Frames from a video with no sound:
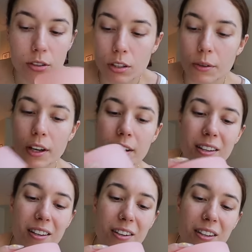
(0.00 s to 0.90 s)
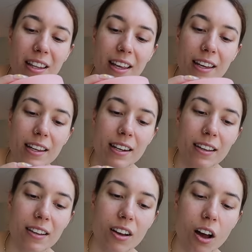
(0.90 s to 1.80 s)
so good. And the little lid.
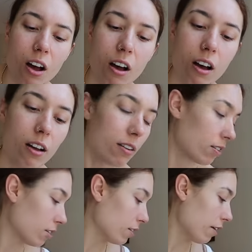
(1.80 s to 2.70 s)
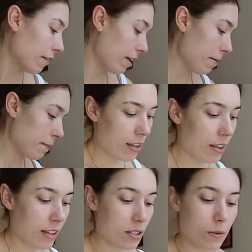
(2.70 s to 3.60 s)
Oh, love it. And
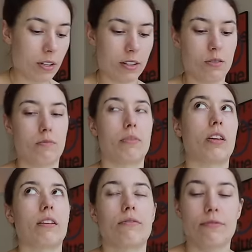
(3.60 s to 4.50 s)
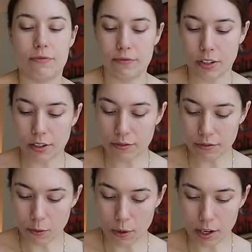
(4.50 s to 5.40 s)
then this one, this would be like freaking
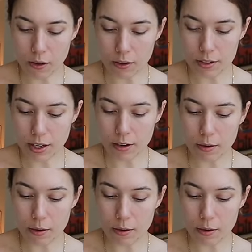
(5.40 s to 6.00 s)
$40 at